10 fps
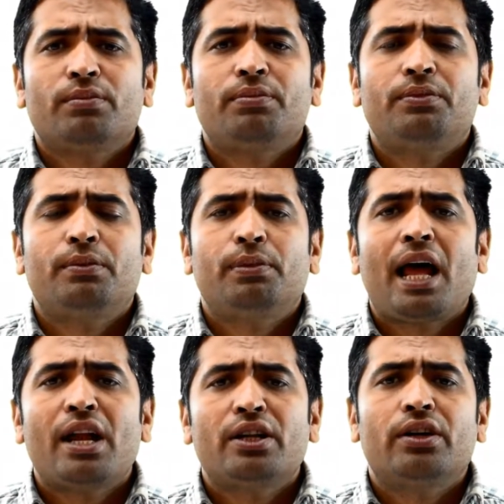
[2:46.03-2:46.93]
the
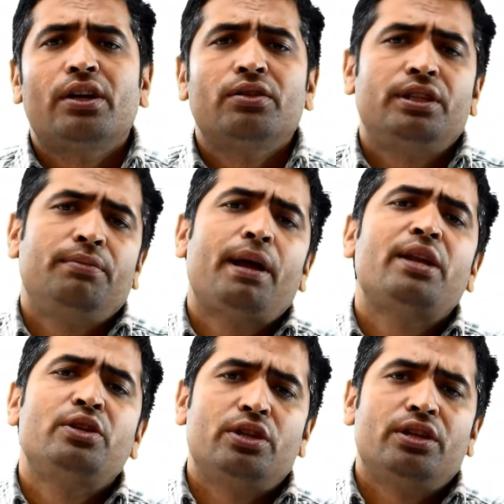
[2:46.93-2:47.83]
planner or the
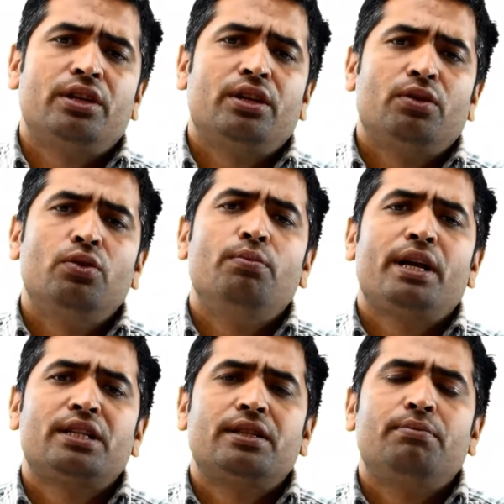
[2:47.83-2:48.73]
manager who
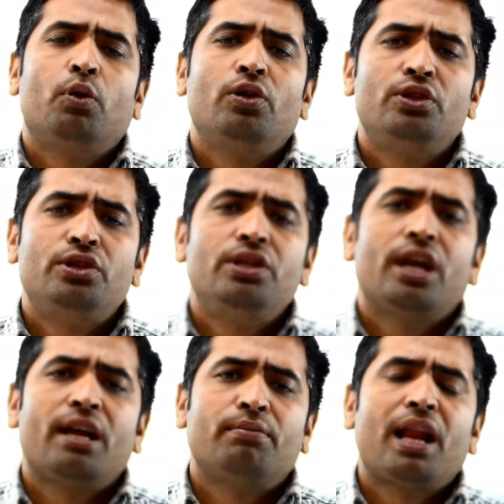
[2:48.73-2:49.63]
makes the policy
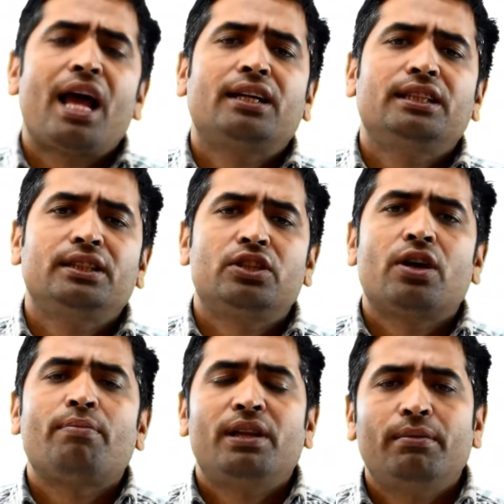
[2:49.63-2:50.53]
and plan in the
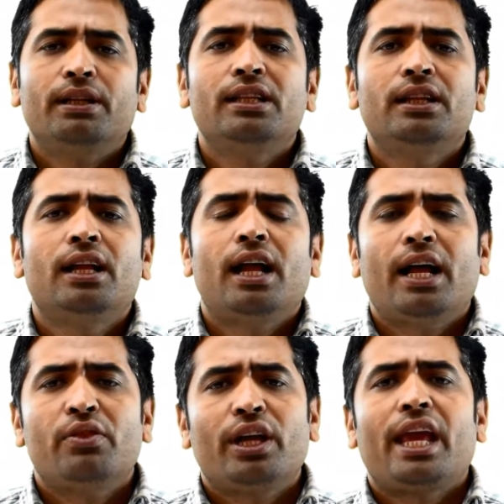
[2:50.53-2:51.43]
top level, and
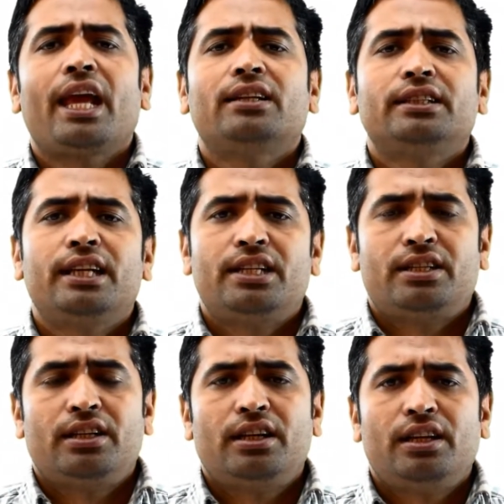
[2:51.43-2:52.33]
they can get
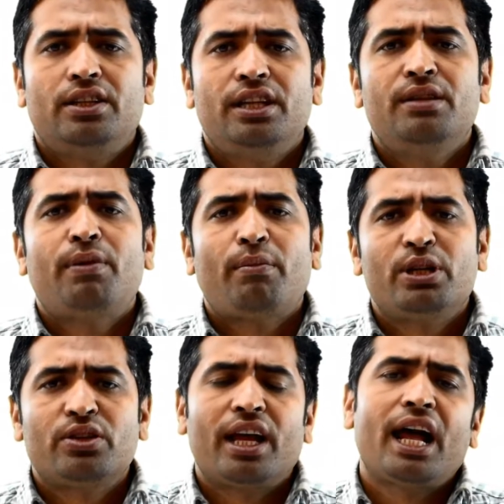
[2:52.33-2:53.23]
the
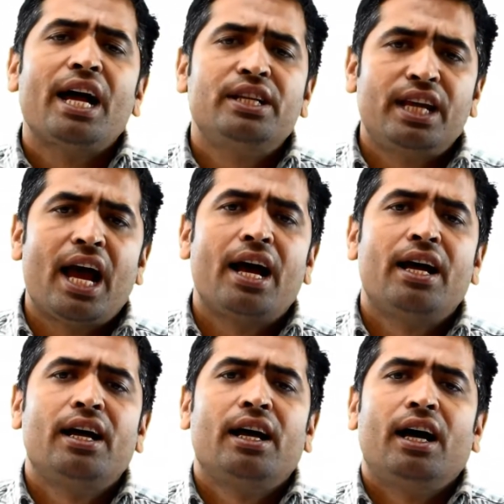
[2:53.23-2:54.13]
information and idea,
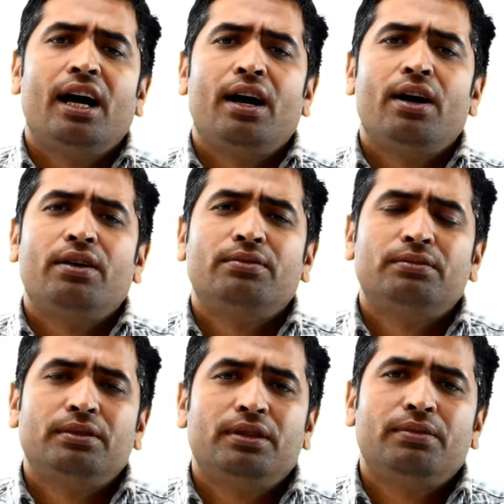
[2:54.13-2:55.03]

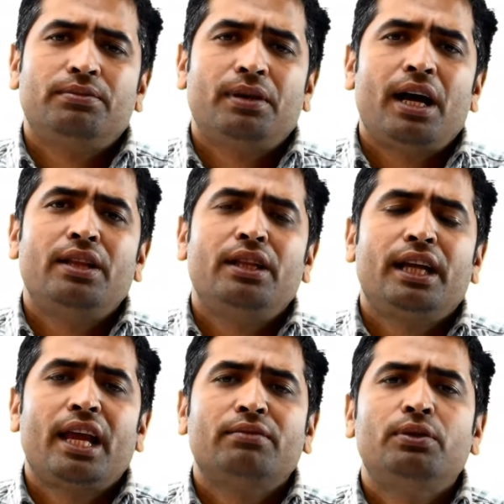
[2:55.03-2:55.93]
and they
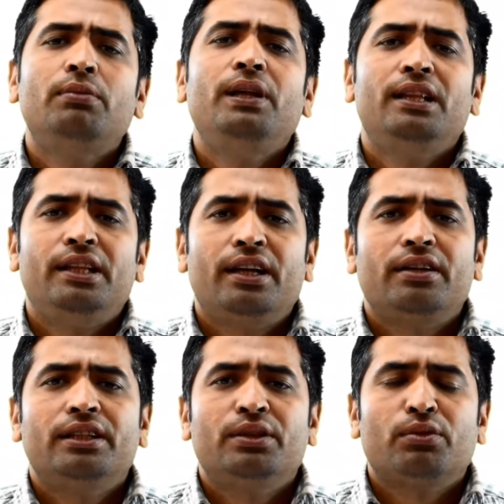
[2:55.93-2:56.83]
can fulfill their
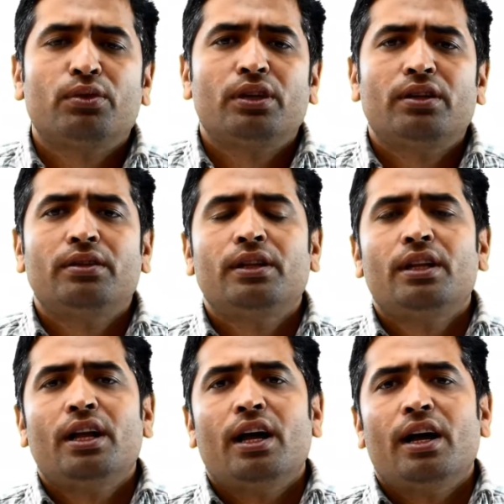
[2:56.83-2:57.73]

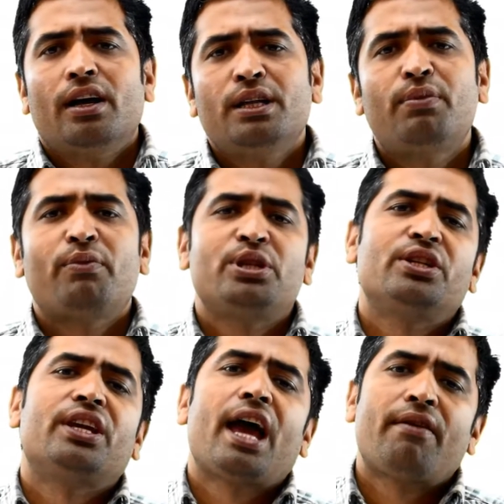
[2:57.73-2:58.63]
information
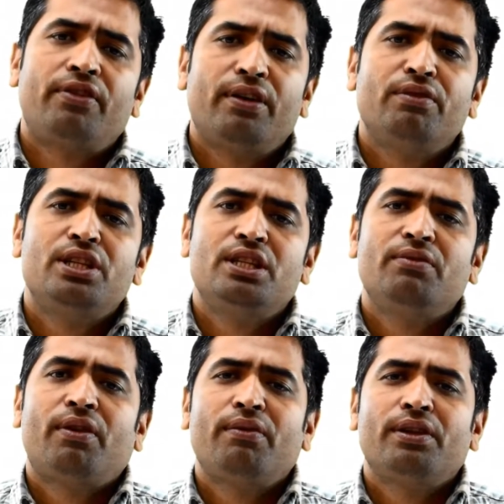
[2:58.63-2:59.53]
gap from this
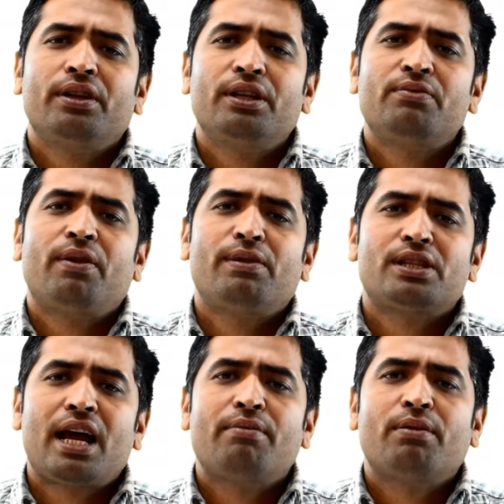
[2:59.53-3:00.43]
informal
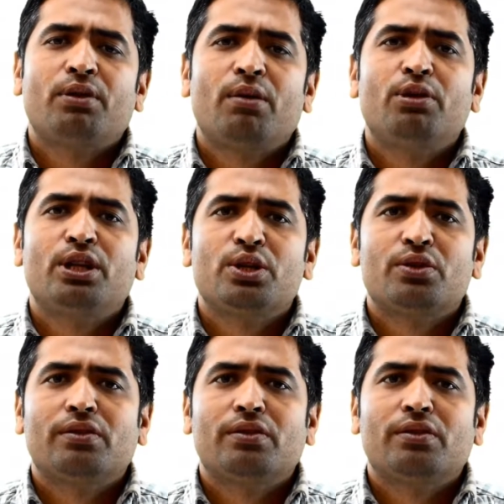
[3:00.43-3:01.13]
type of communication.